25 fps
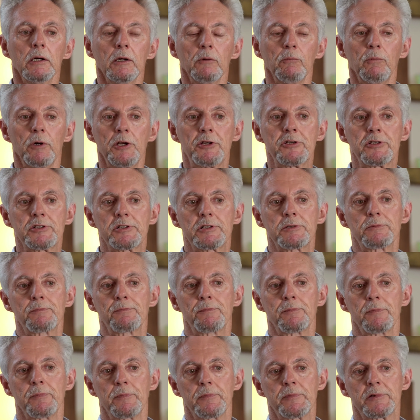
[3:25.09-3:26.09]
which
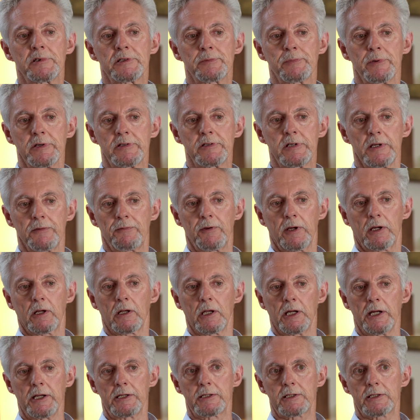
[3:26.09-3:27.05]
specifically